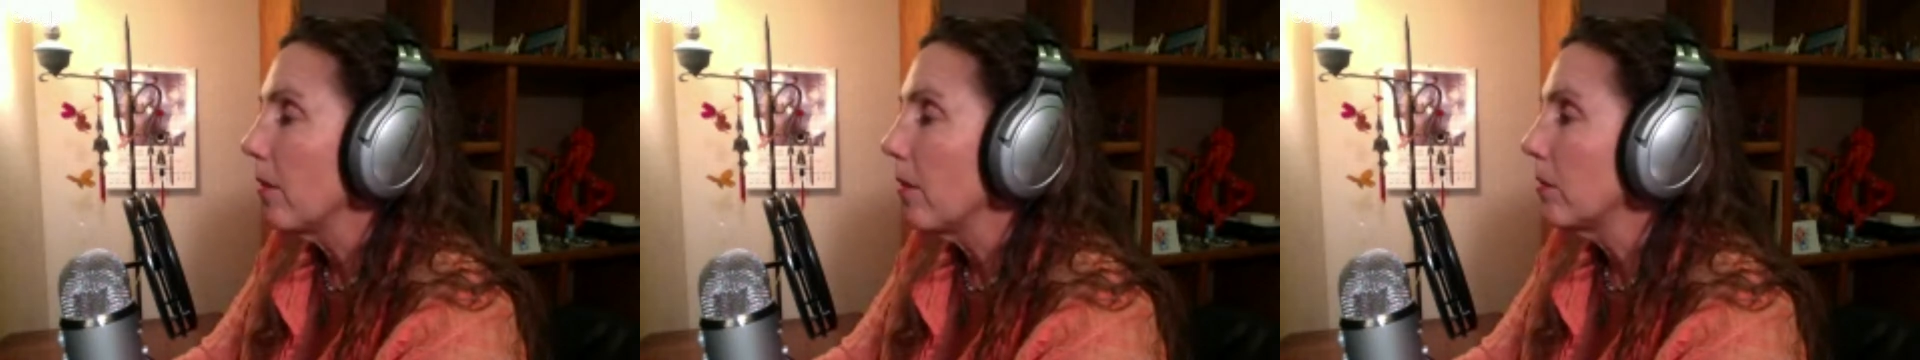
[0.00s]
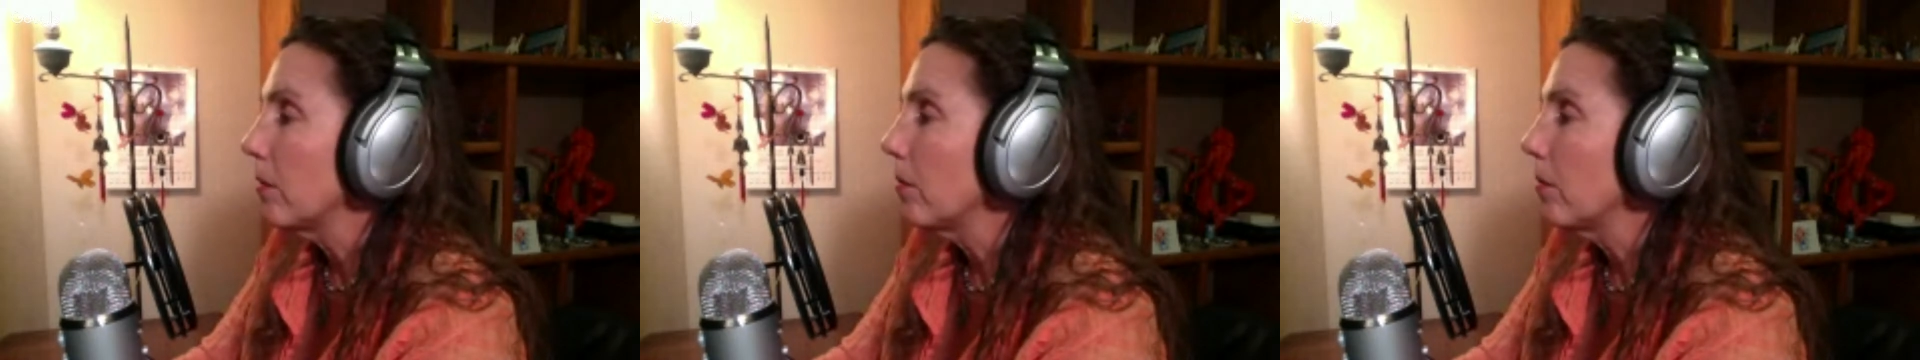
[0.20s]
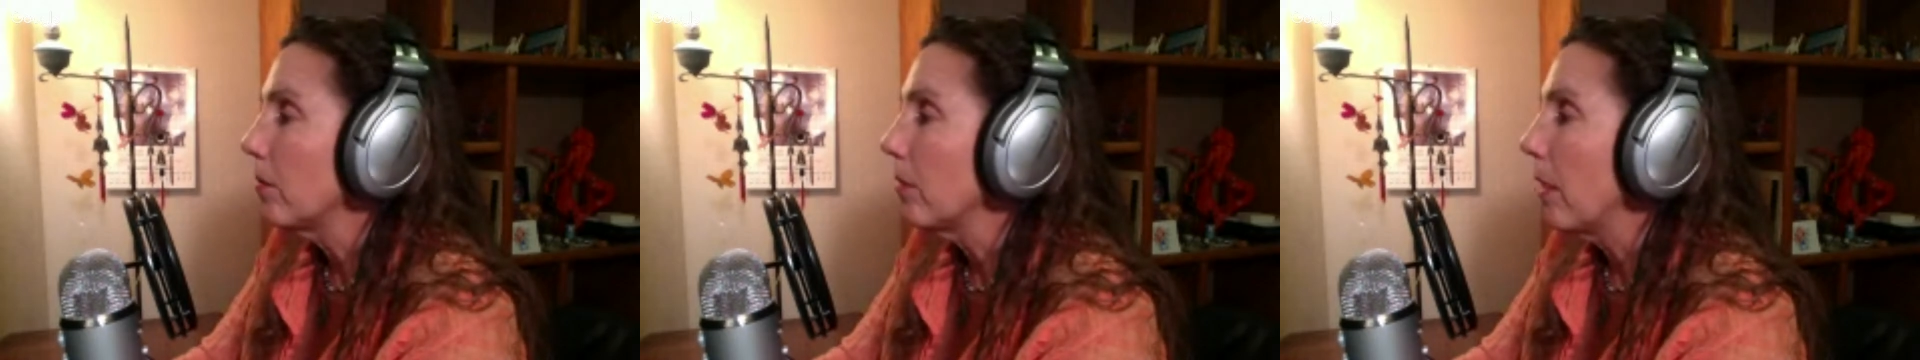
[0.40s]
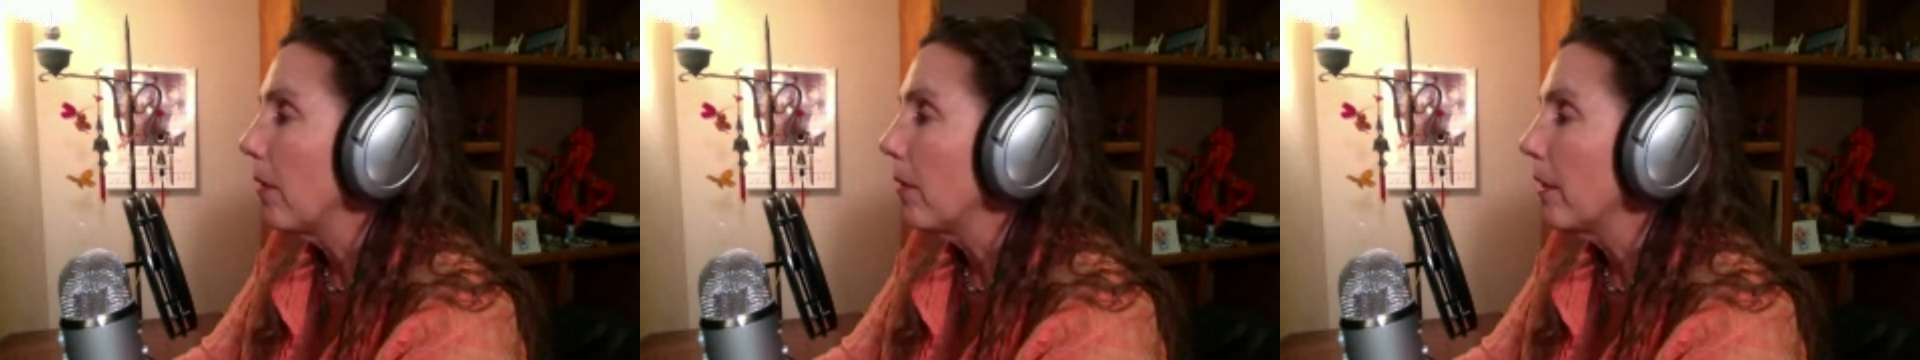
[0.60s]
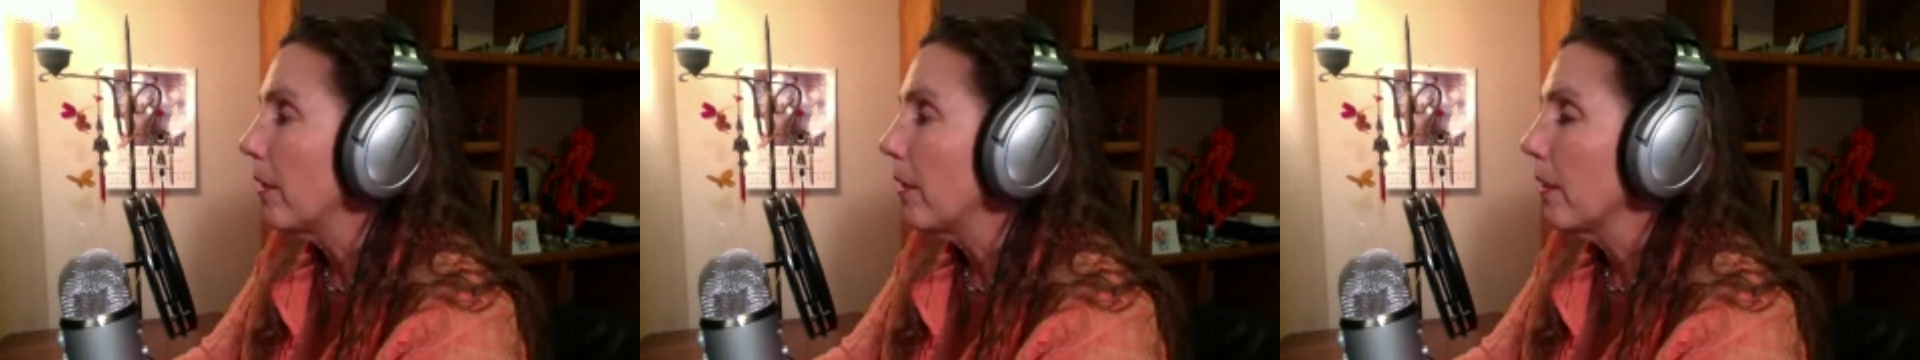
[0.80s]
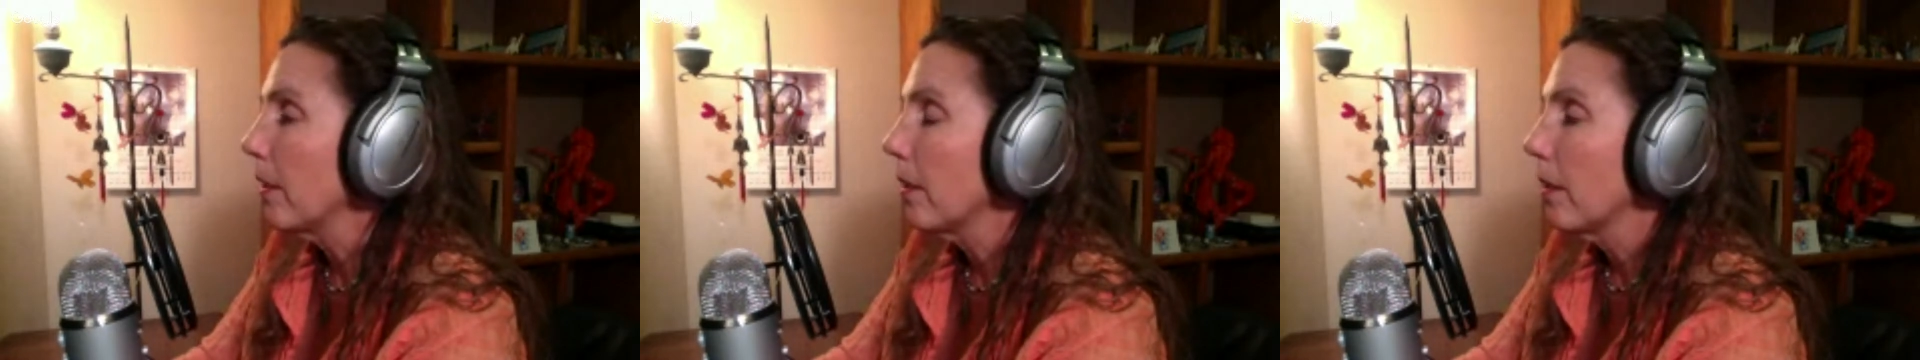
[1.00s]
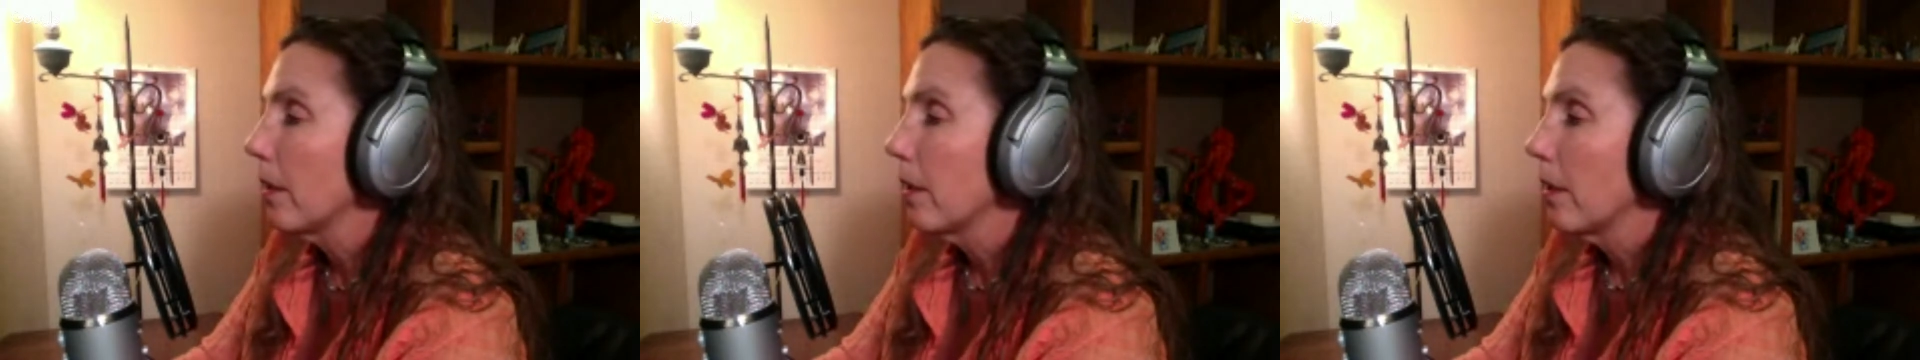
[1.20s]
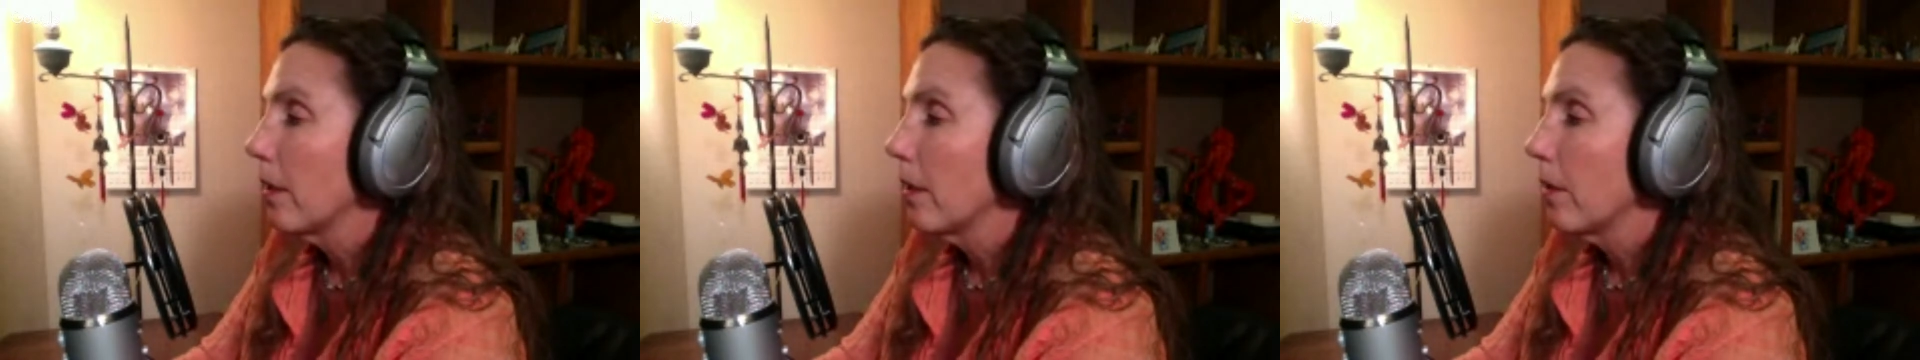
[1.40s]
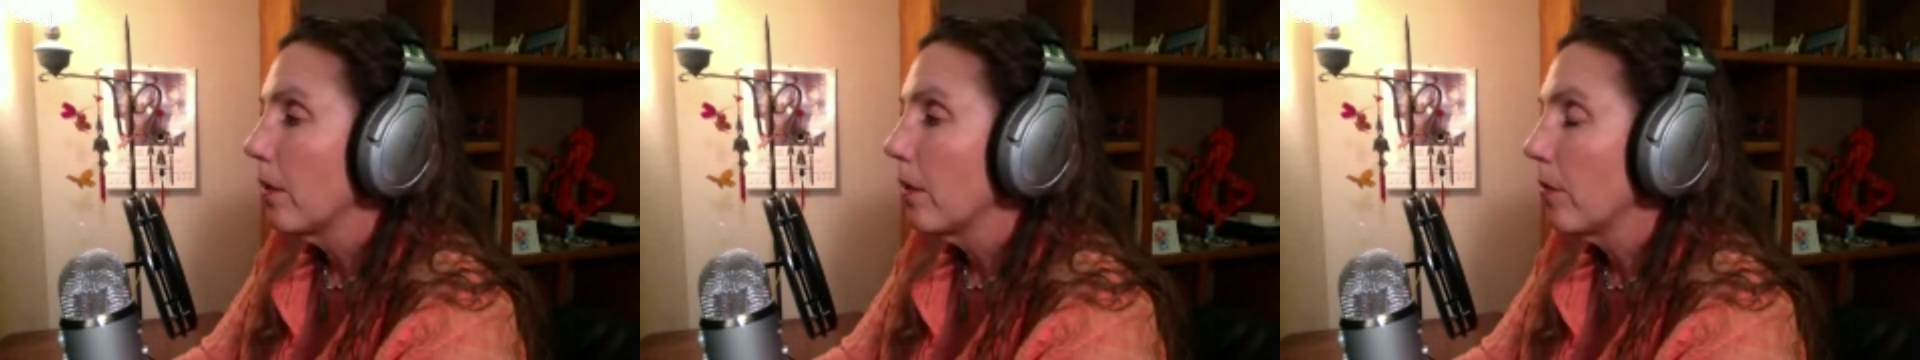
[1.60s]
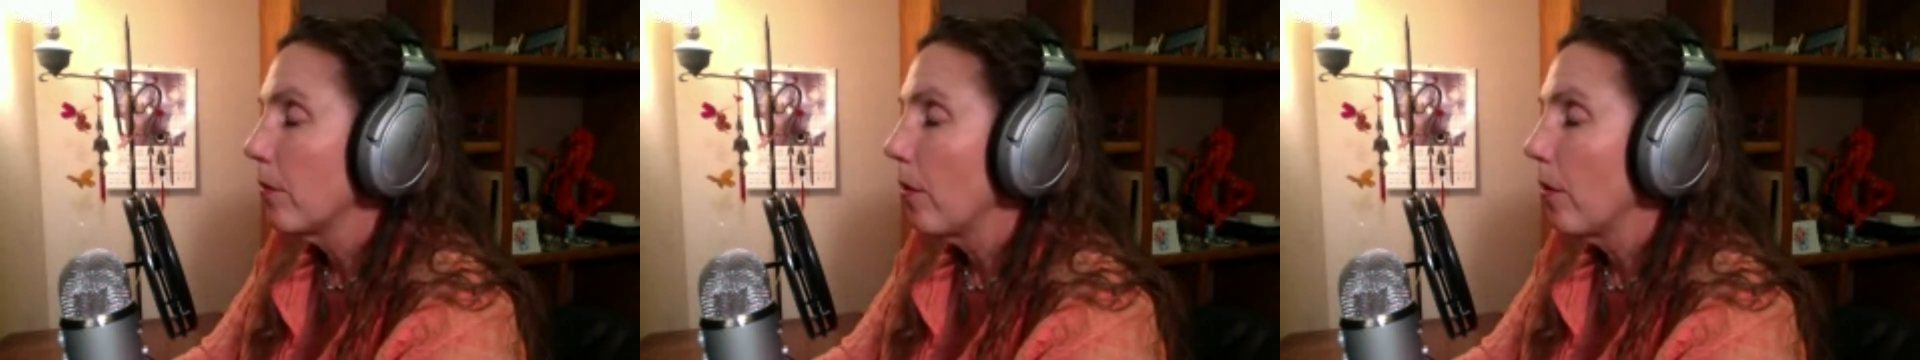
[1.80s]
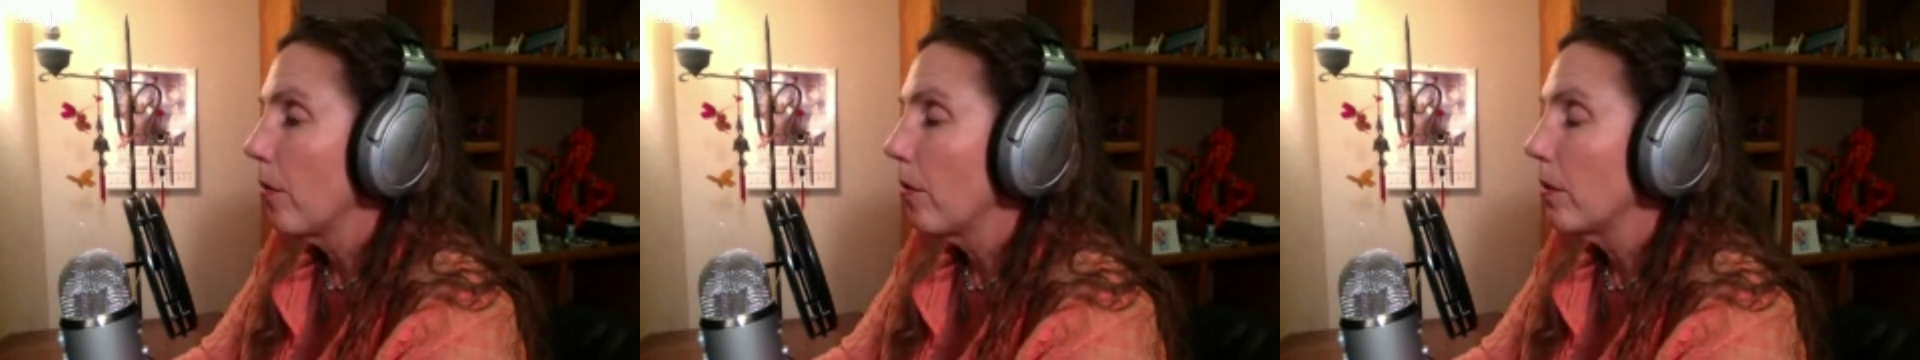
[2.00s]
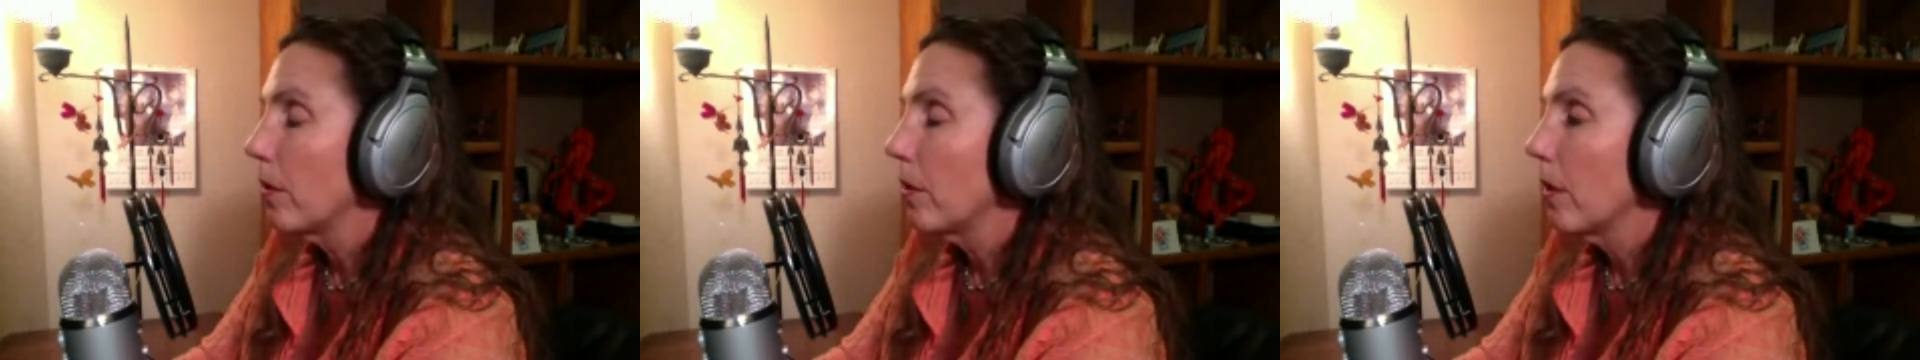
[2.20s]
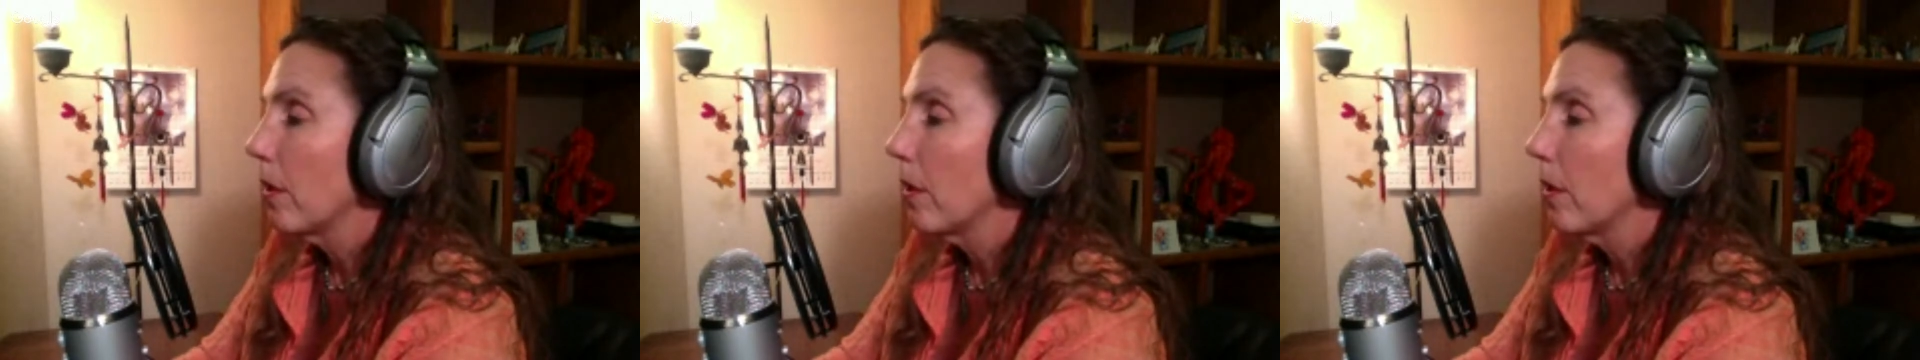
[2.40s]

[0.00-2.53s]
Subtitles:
surrounding the throat